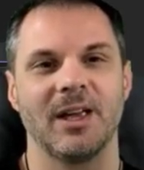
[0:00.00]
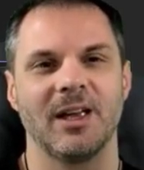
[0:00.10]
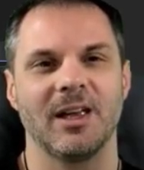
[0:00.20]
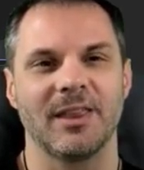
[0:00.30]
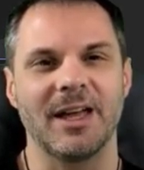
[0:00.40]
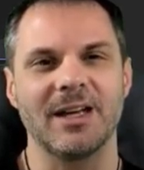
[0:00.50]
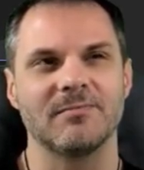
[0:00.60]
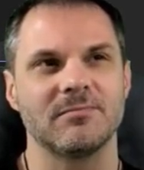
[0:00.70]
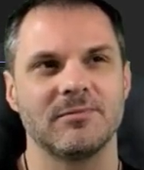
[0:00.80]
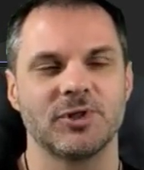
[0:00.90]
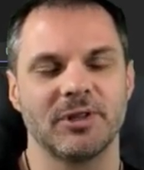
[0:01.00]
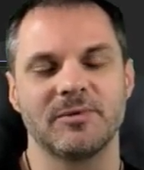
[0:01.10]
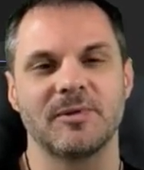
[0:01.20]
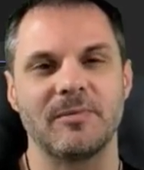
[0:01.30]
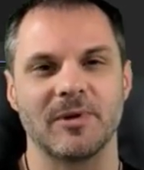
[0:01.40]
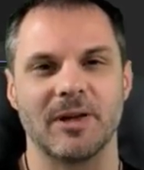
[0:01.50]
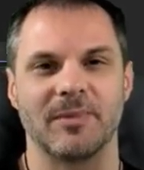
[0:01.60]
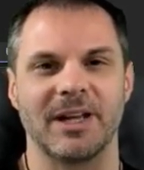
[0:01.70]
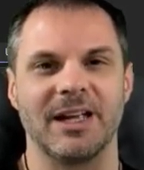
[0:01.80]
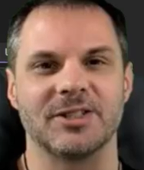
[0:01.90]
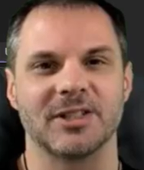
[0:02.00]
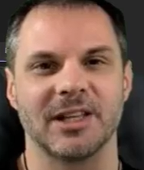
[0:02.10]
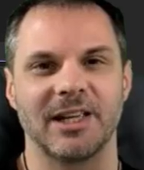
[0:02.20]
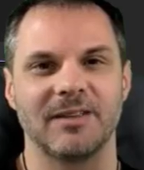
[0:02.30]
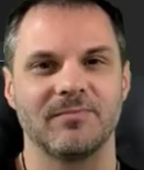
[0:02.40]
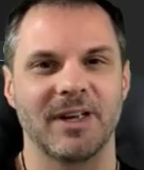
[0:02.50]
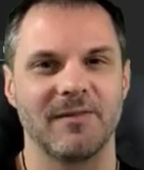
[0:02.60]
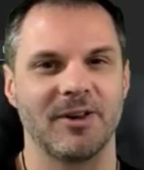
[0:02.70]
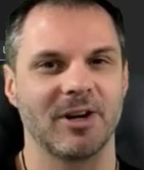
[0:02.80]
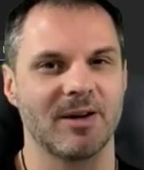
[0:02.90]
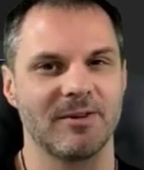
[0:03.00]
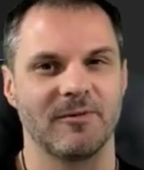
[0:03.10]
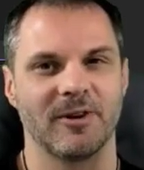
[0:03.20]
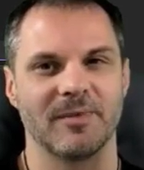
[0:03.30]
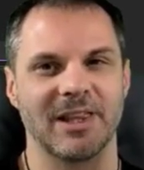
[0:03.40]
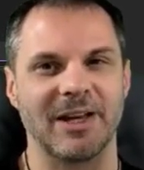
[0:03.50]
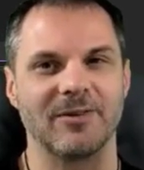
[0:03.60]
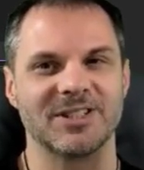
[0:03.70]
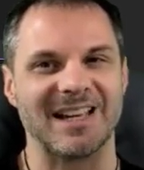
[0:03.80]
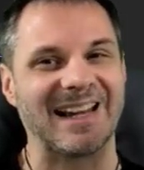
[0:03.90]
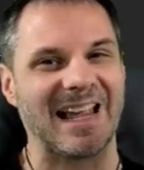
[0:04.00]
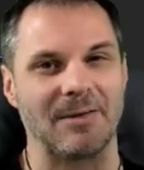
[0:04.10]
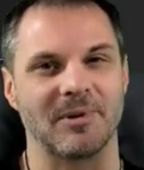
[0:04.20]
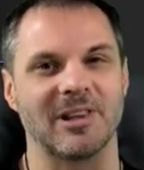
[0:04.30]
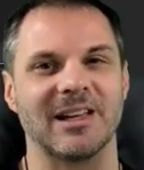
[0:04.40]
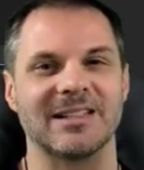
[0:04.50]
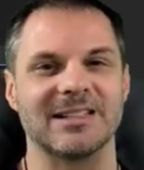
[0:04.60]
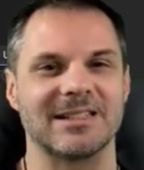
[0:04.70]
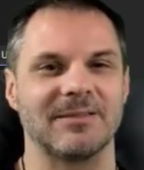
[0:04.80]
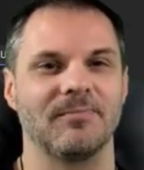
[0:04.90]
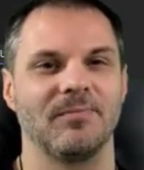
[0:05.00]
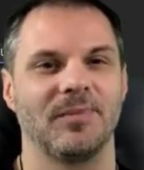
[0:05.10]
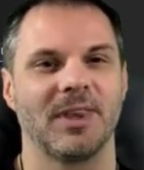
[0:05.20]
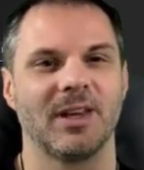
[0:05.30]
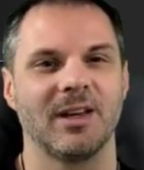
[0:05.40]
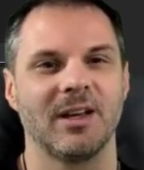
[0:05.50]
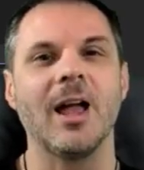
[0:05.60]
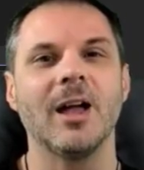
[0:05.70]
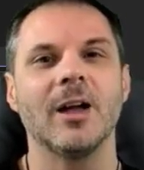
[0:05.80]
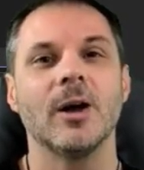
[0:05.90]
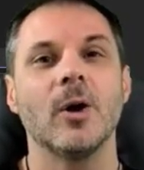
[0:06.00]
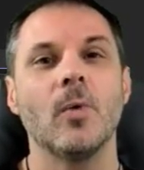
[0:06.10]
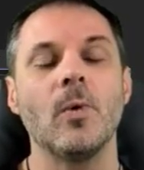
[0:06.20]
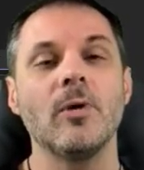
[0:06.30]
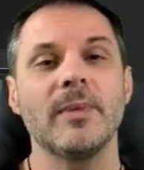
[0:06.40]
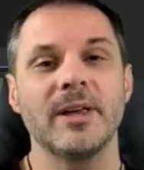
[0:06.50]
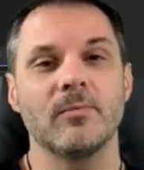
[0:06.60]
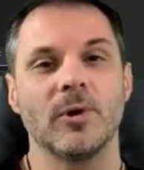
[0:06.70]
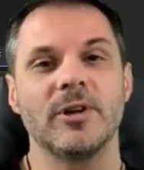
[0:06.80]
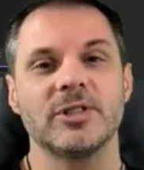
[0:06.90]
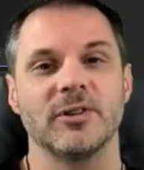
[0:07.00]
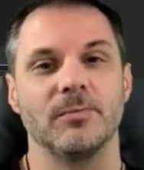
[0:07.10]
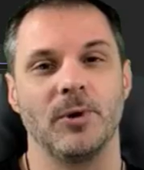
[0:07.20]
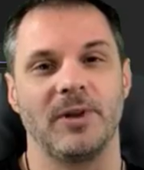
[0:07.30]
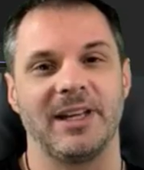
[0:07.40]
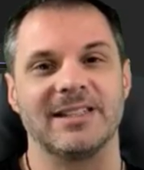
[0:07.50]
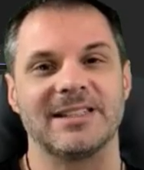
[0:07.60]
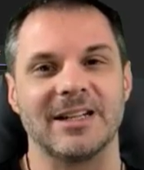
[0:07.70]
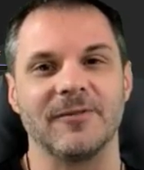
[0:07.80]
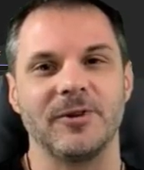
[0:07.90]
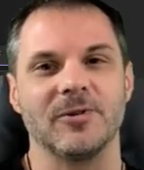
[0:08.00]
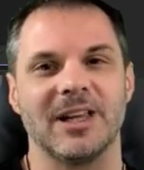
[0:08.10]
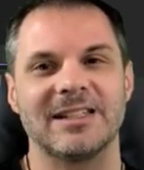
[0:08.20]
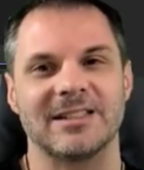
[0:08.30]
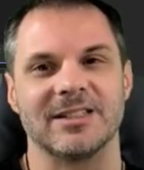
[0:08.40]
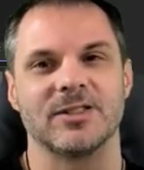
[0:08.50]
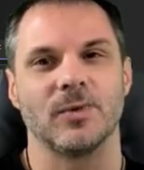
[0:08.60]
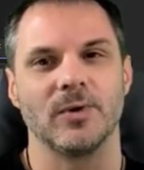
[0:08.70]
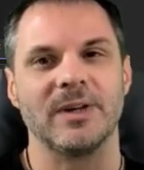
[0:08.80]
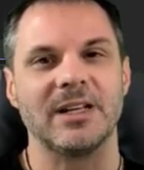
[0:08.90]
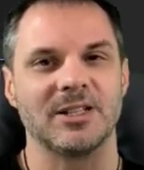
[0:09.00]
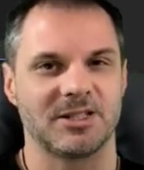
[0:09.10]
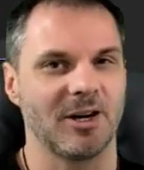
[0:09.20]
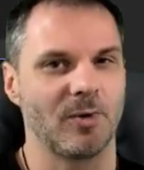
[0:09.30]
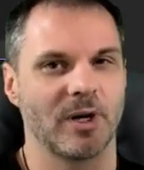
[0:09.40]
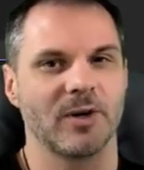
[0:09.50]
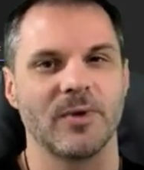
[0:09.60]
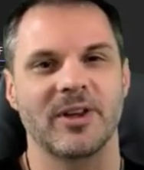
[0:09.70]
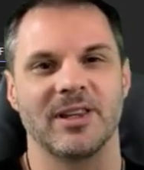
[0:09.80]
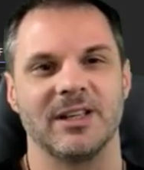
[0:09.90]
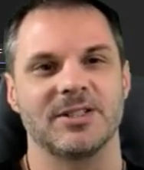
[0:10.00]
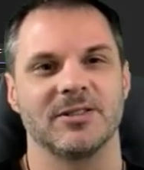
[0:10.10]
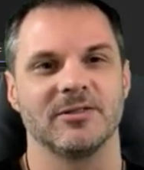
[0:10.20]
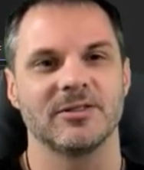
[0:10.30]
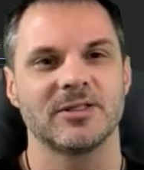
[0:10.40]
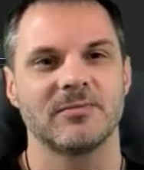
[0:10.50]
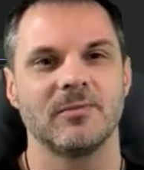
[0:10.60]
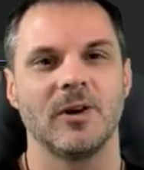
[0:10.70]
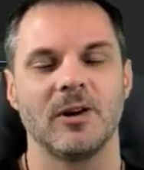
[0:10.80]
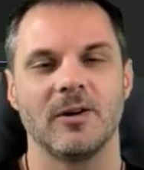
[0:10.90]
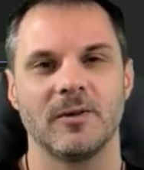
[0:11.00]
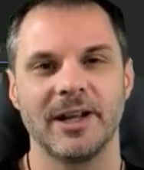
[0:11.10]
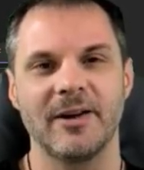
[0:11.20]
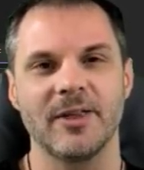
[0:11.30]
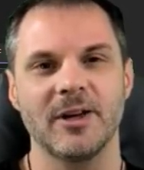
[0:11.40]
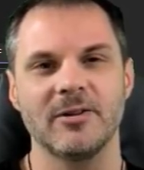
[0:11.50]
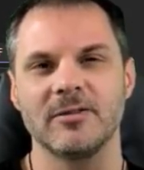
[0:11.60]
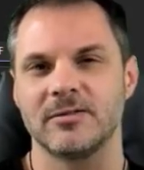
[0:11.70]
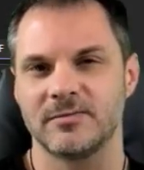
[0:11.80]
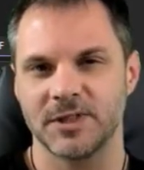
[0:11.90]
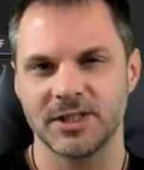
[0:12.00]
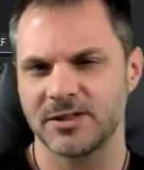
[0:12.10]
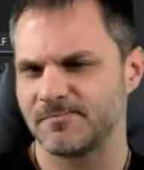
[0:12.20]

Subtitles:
That trips people up occasionally if they're coming from a language that capitalizes them. We'll make more use of booleans in a few lessons when we start working with conditionals. For now though, just